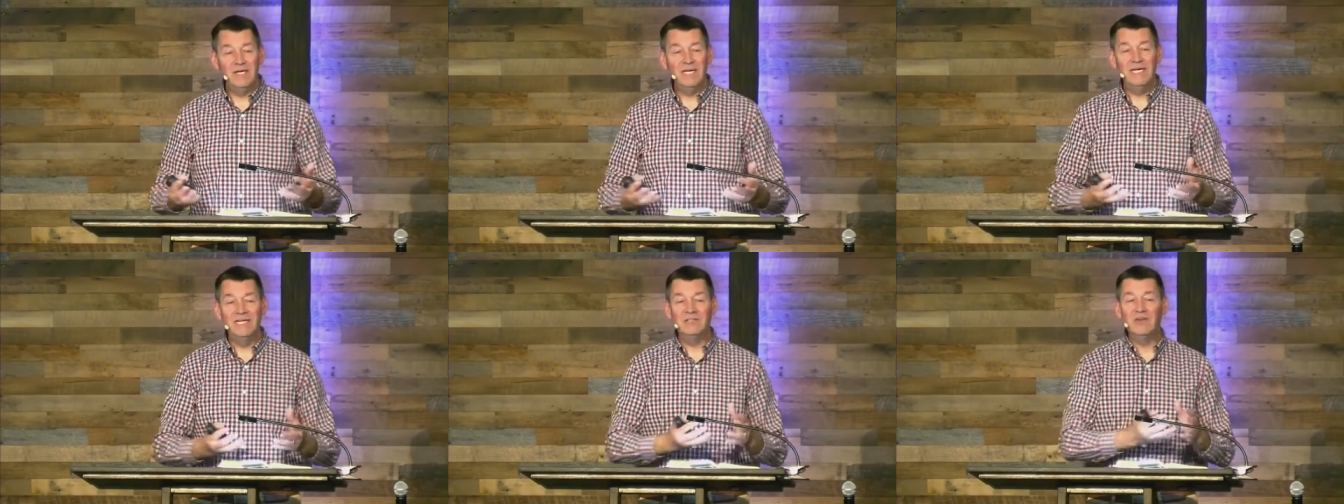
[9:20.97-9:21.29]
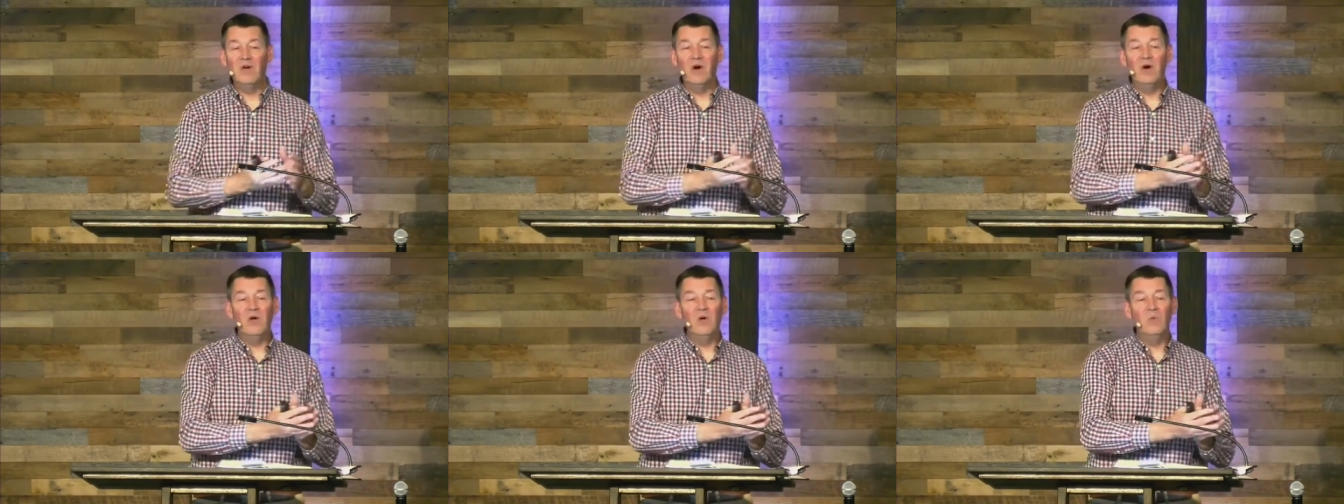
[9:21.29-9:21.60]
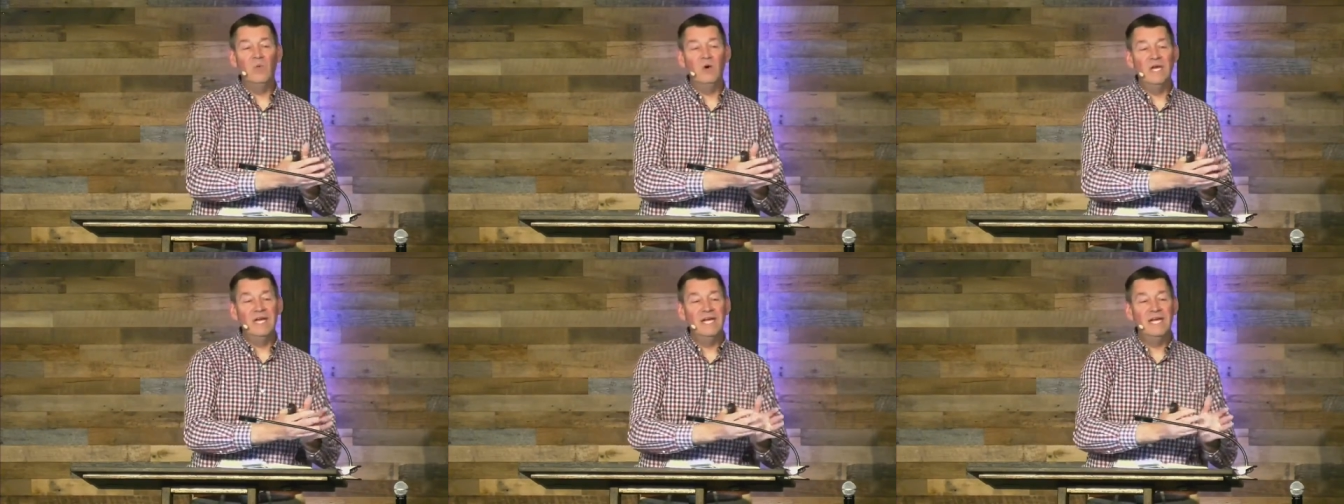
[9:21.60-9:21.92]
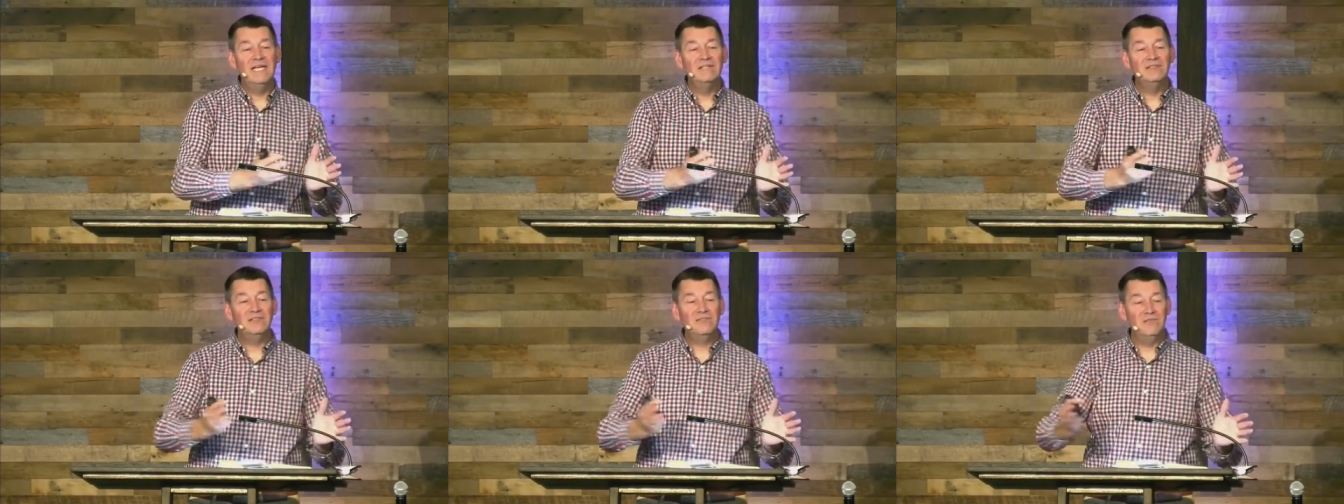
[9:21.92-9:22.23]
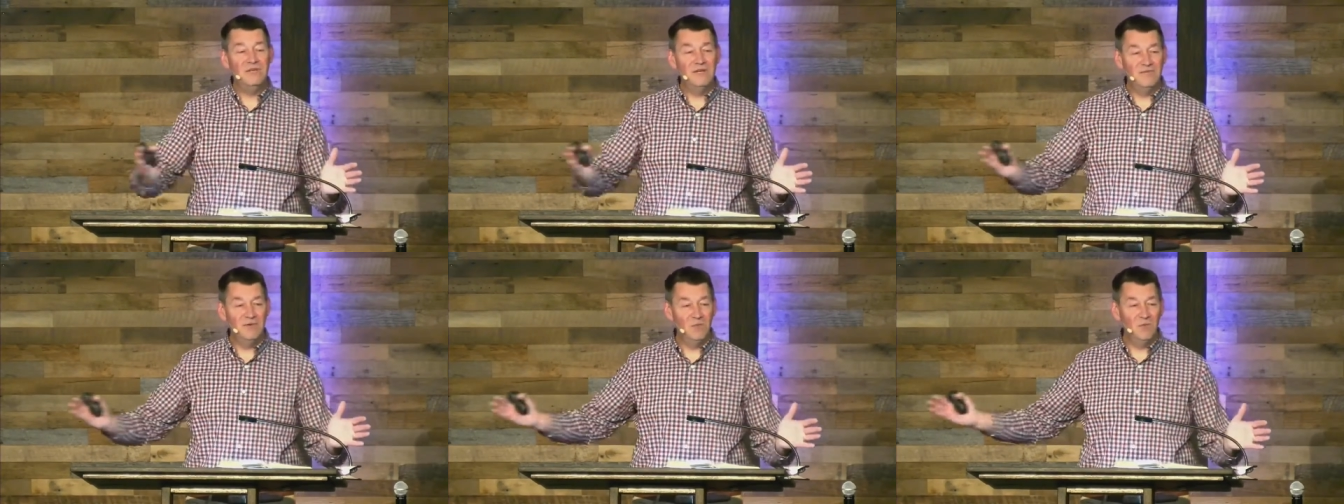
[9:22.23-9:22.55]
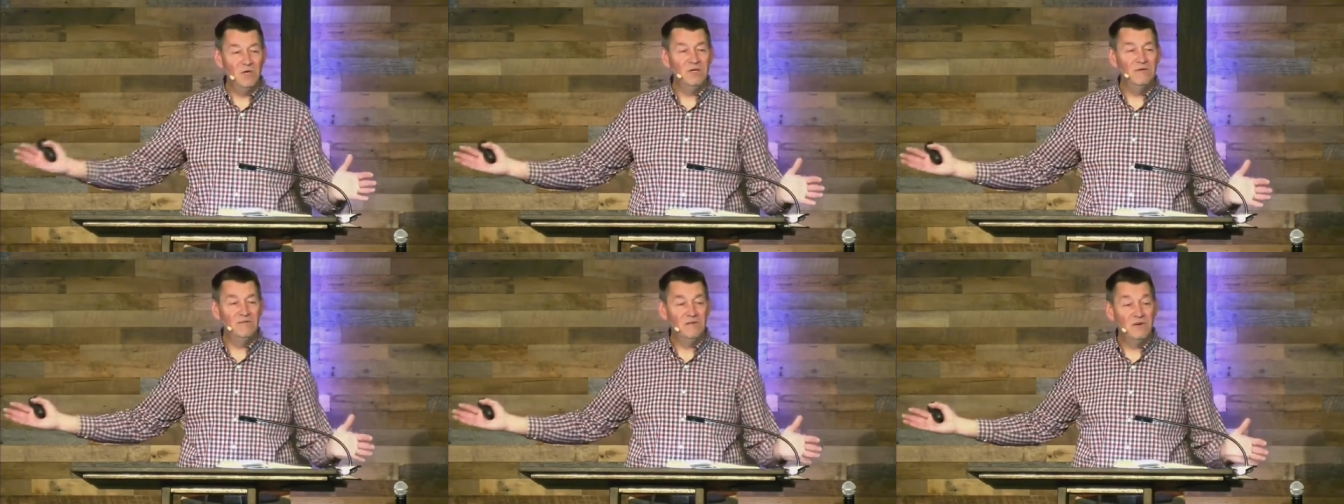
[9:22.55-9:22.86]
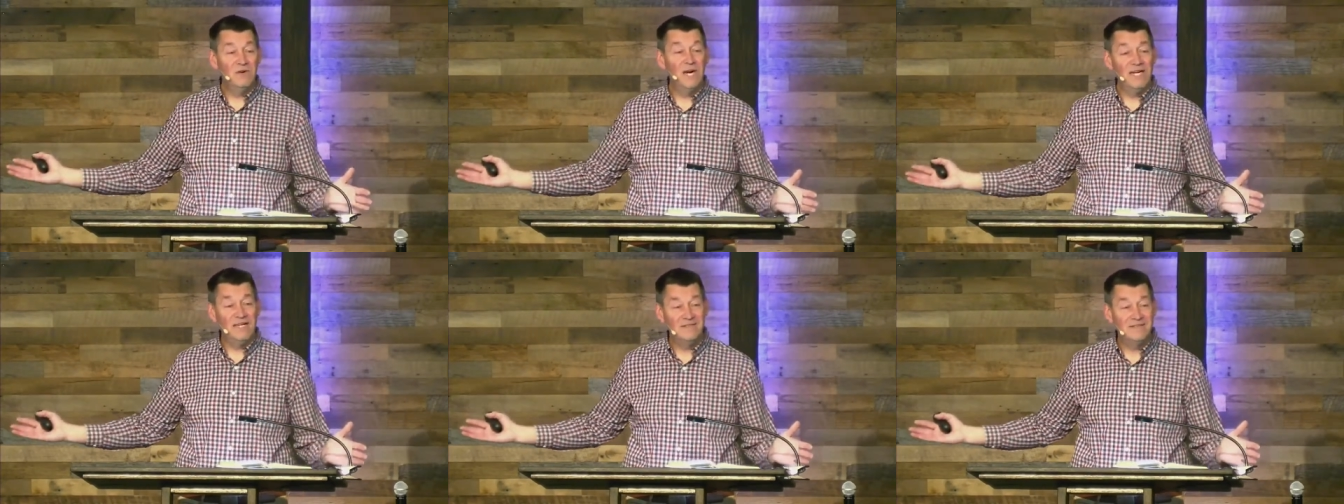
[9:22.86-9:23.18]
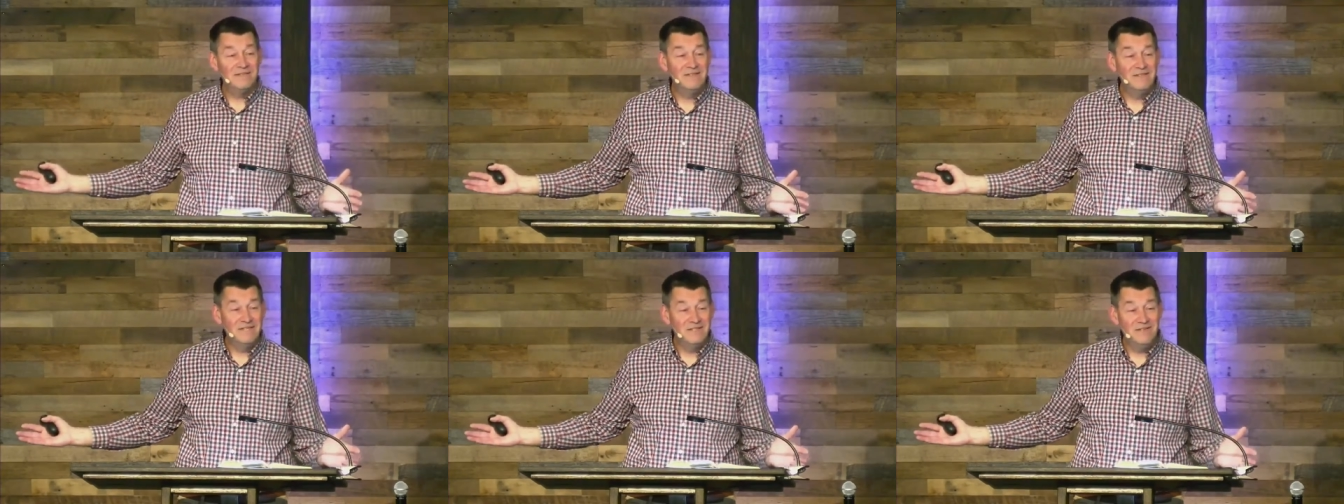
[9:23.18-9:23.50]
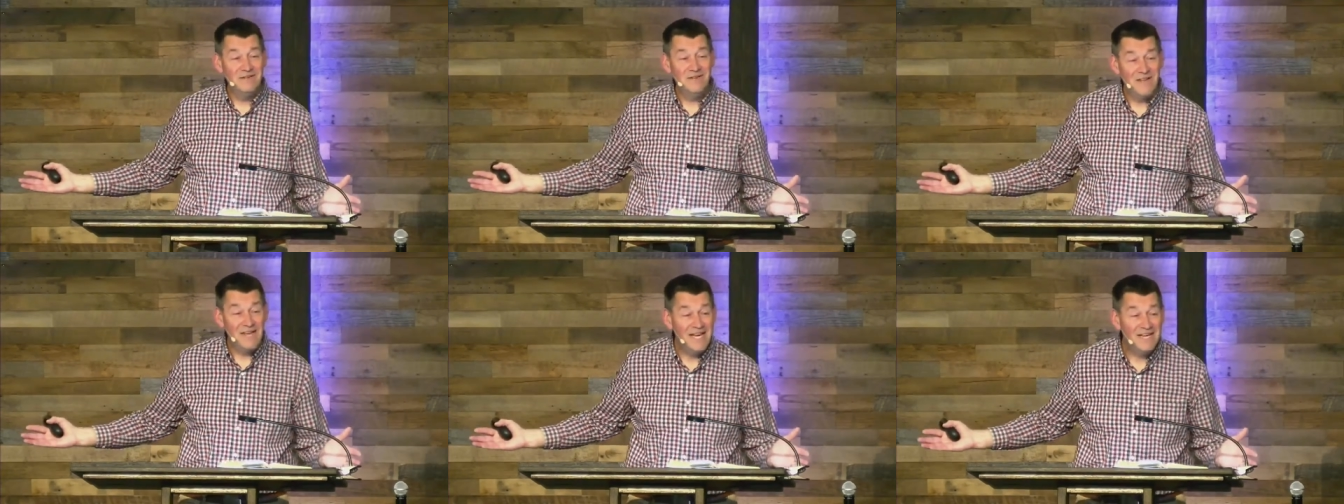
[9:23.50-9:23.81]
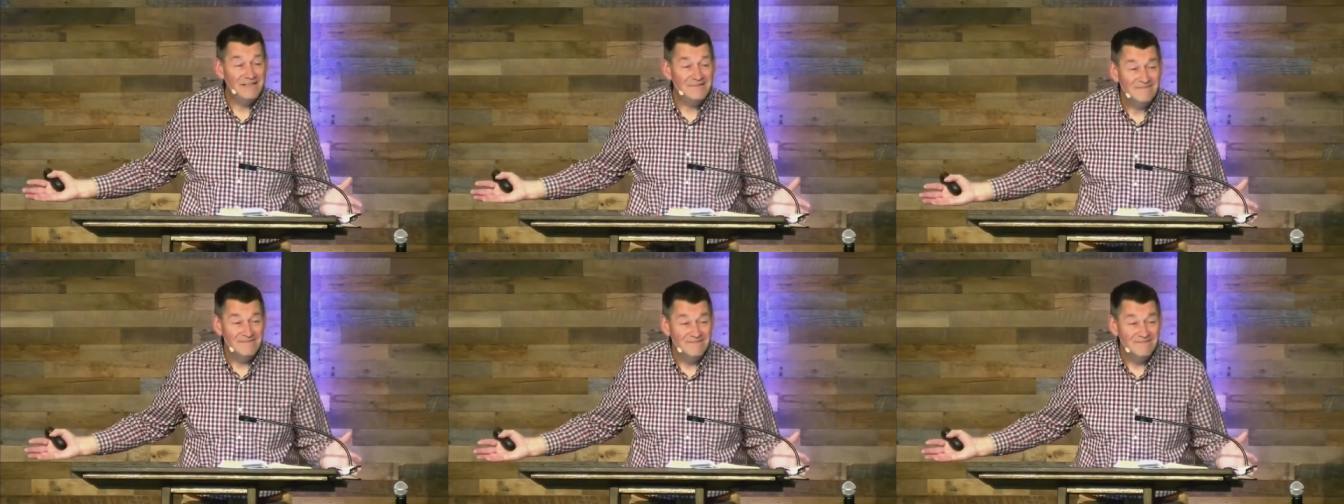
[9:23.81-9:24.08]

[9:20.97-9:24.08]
It's all one history of the work of Christ. Did you know that?